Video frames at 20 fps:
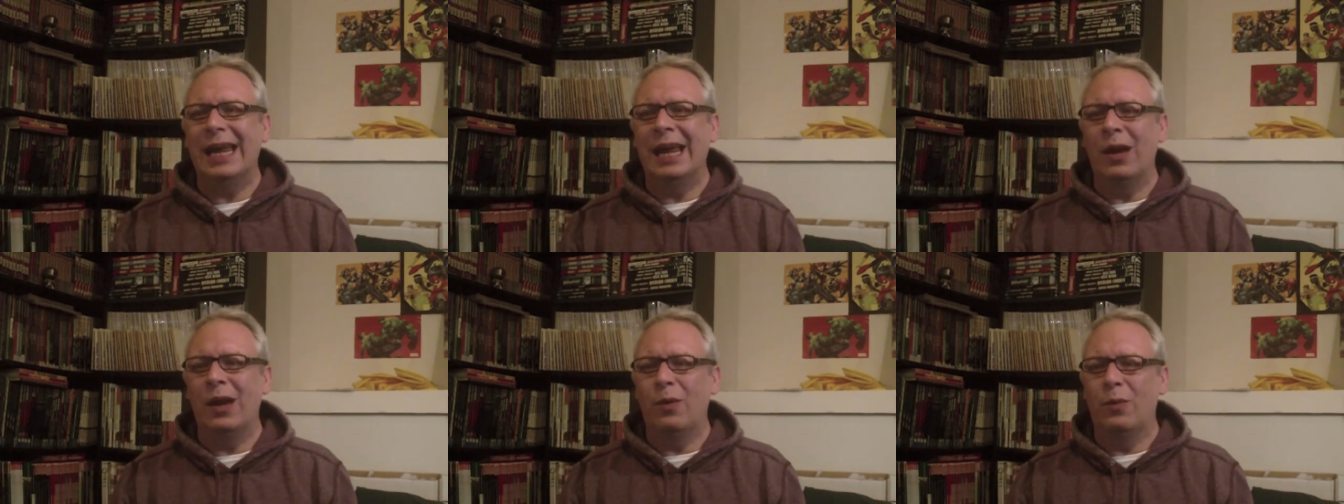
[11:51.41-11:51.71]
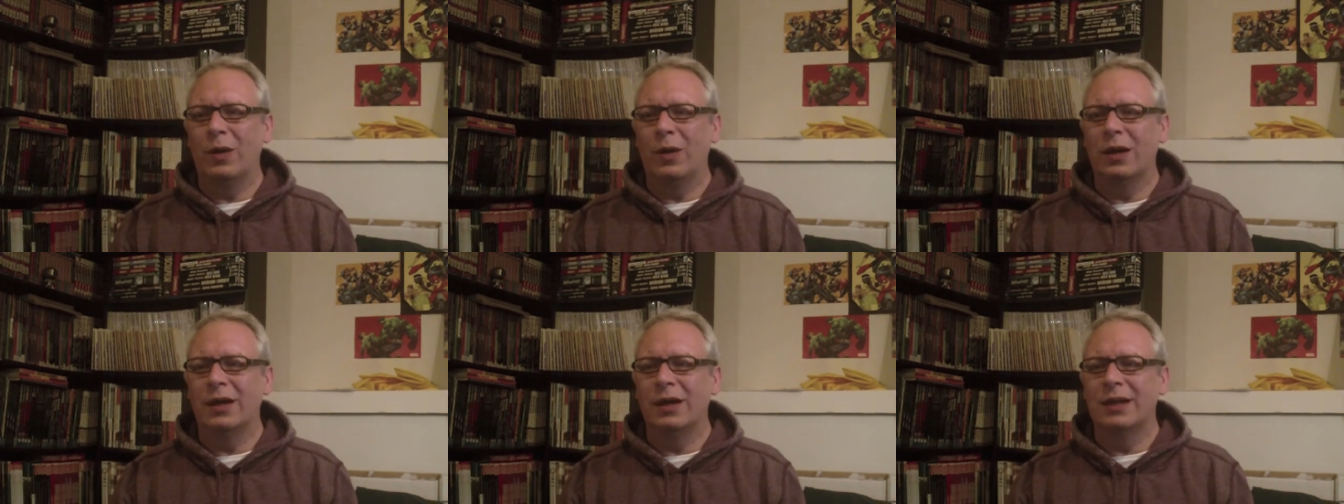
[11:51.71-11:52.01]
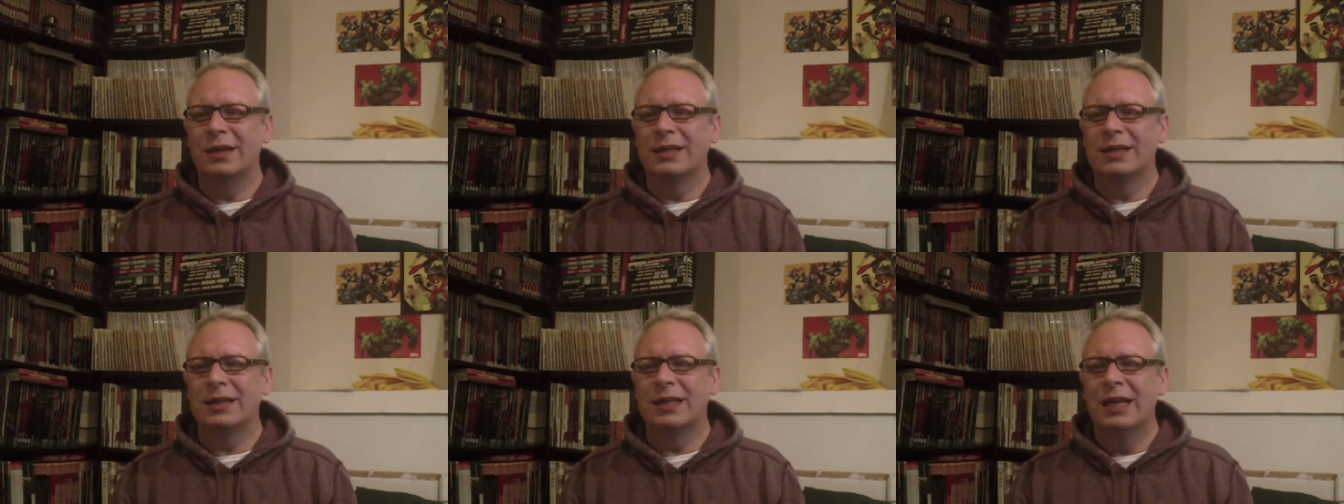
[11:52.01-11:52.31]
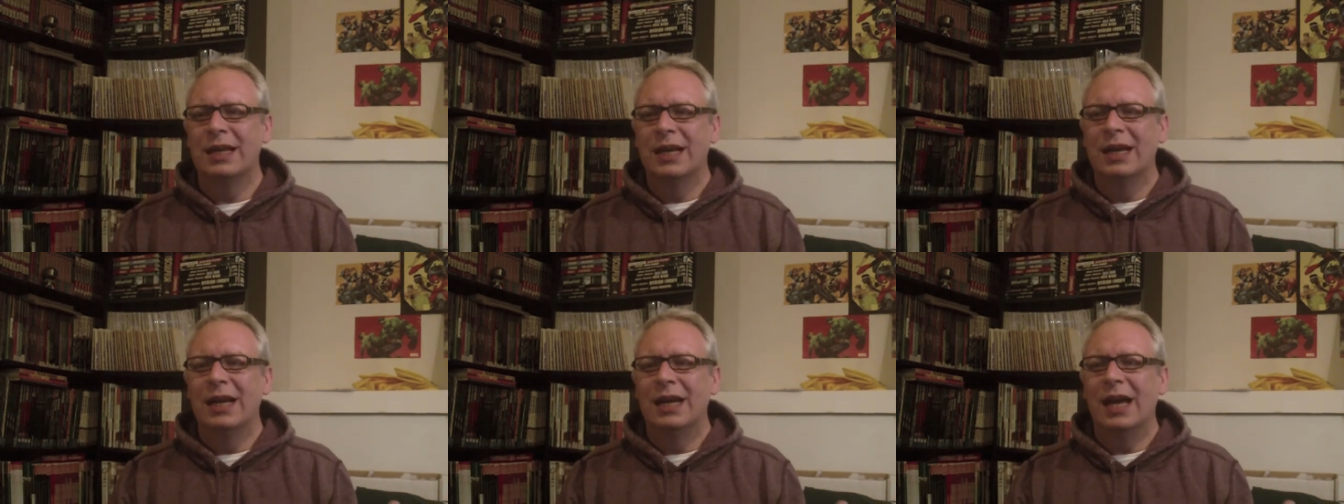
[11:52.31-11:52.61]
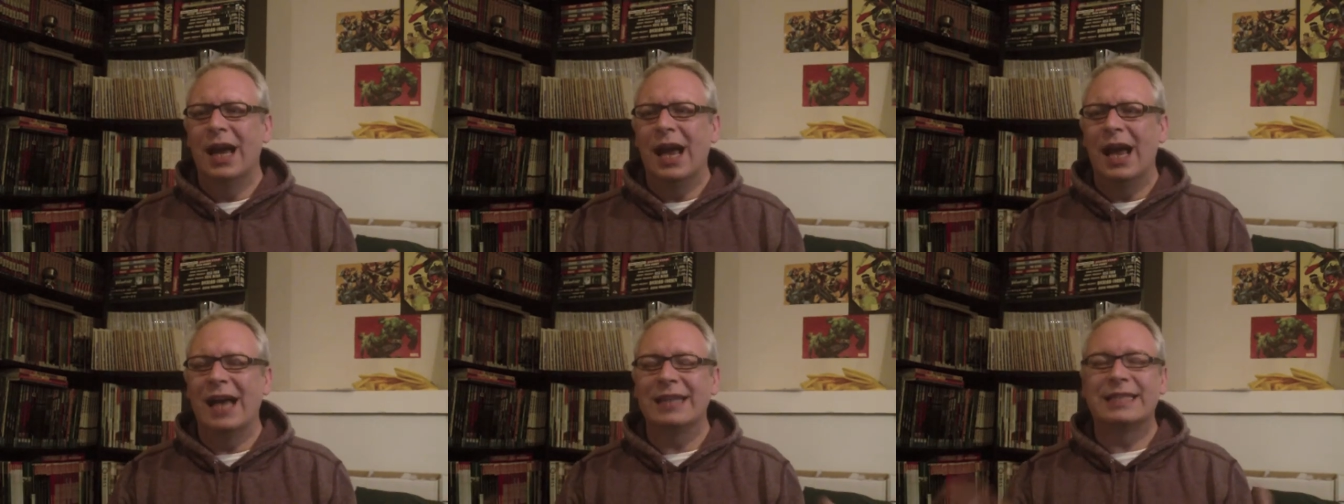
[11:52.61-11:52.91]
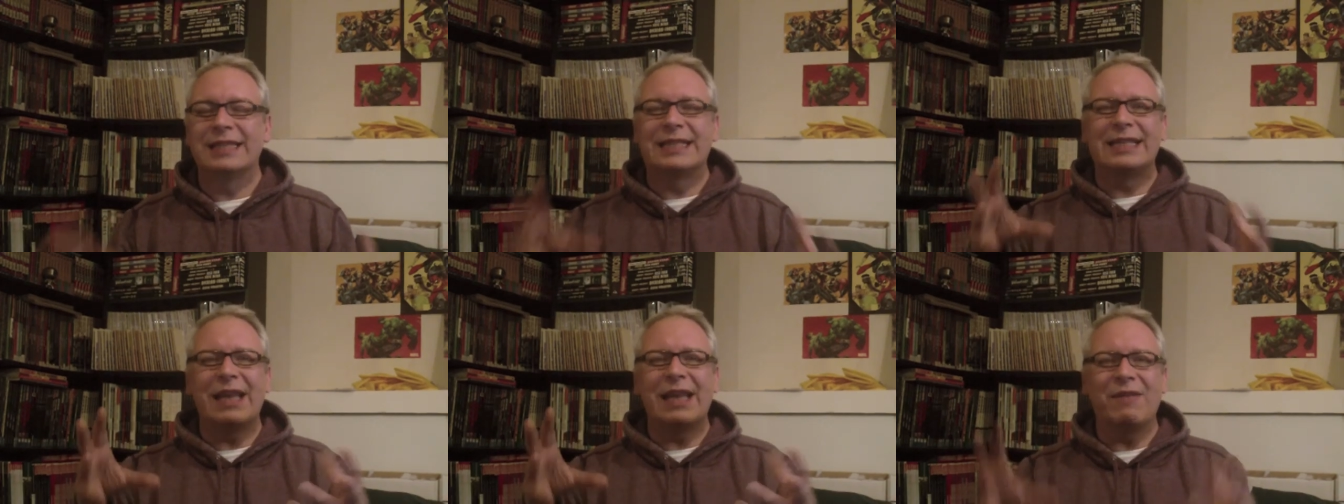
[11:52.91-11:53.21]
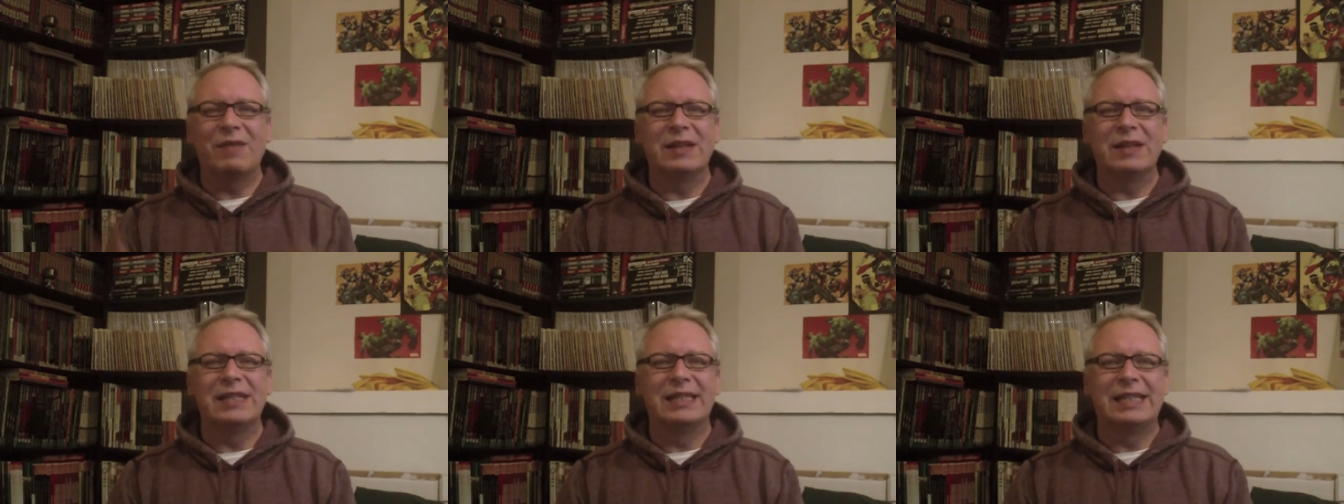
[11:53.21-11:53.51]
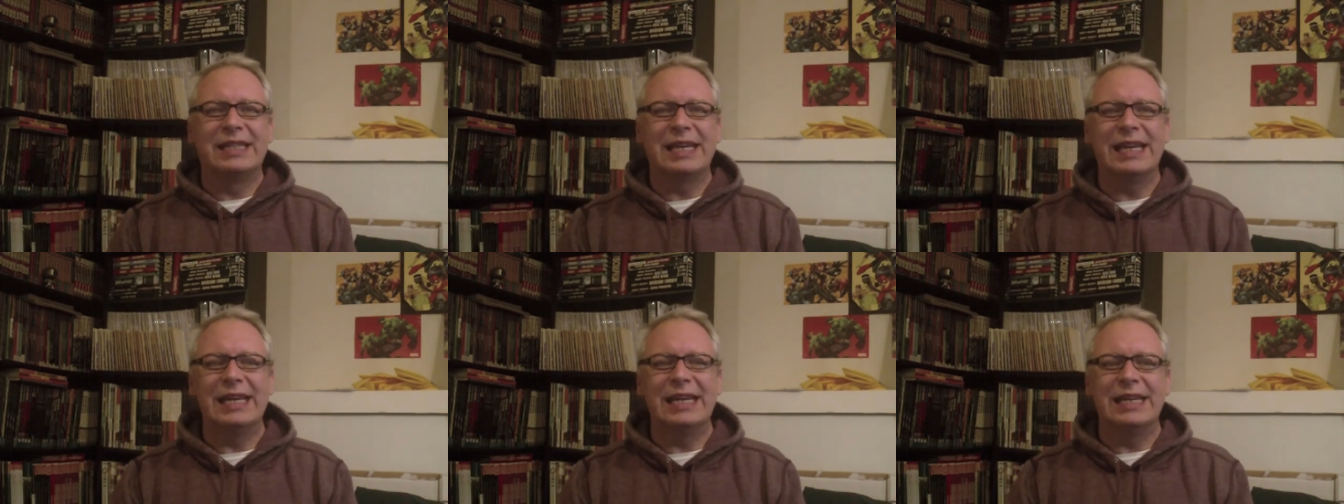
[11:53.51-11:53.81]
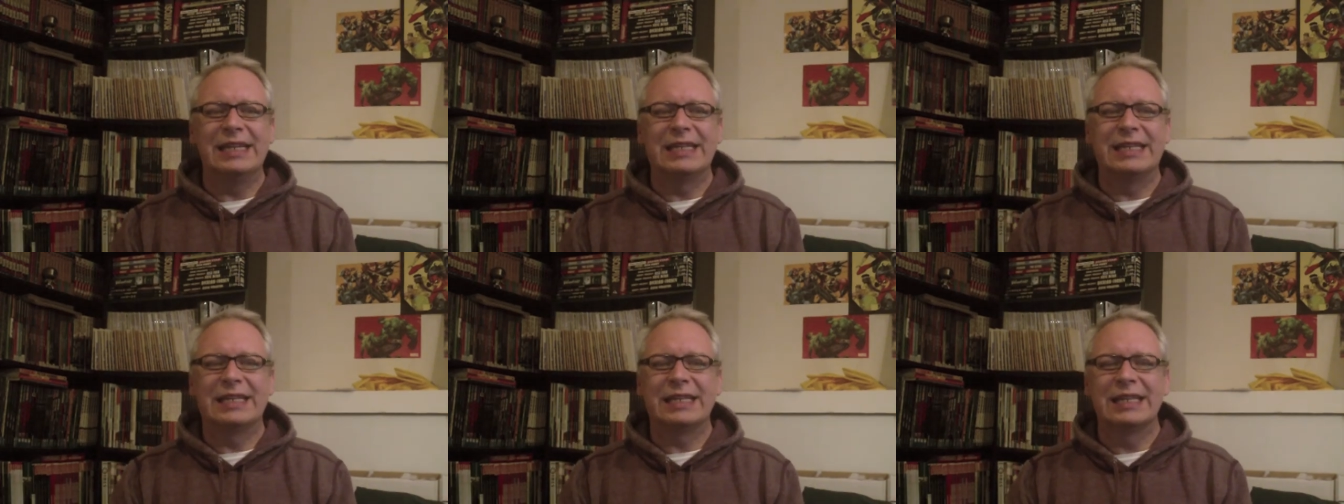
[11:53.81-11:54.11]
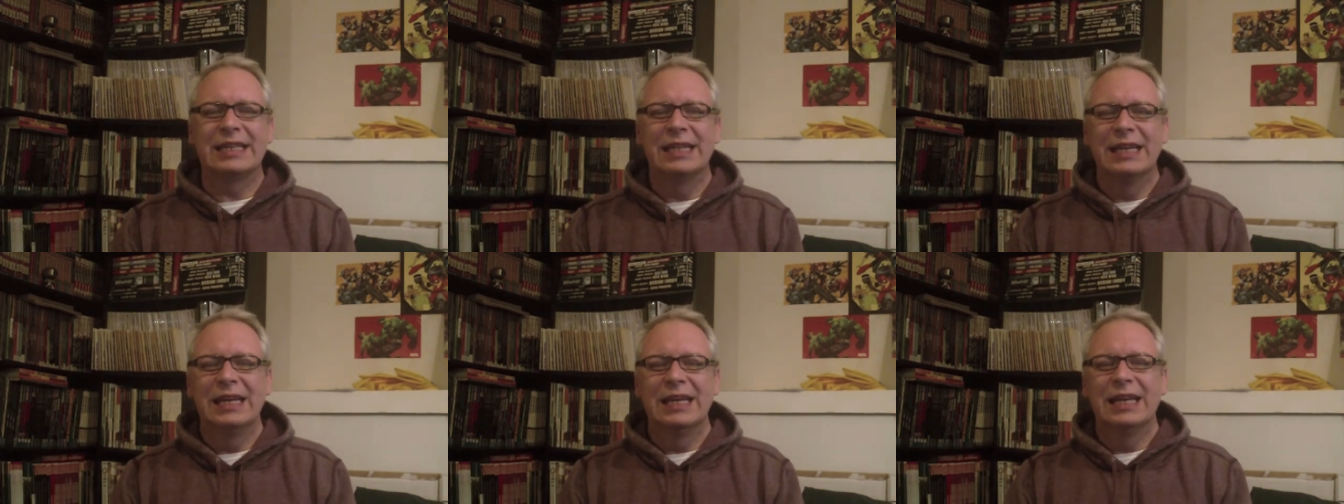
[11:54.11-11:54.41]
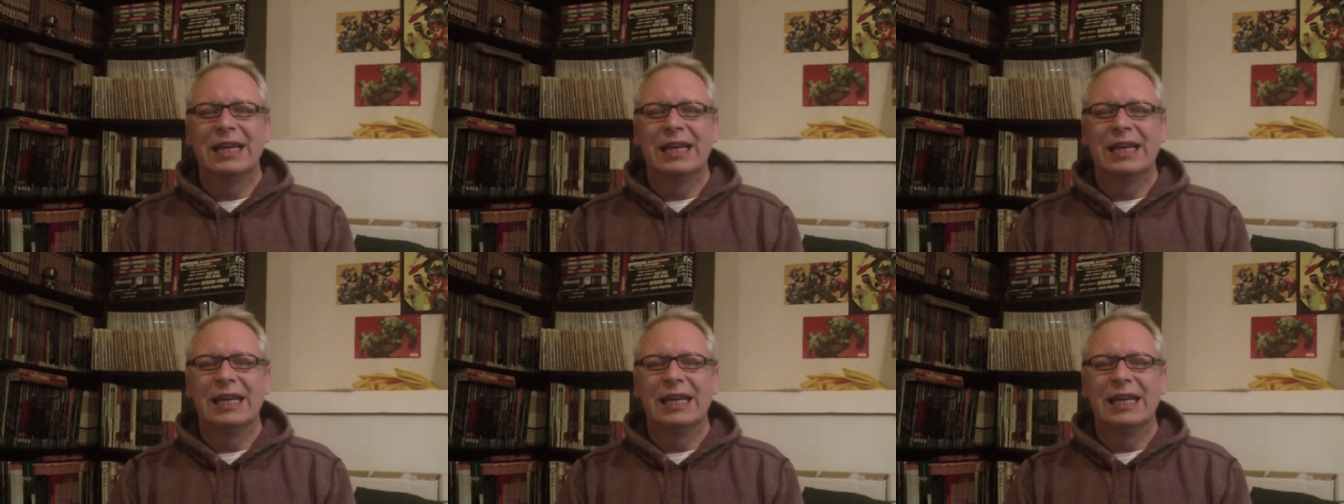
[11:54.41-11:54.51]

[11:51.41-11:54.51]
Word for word: it was a 70s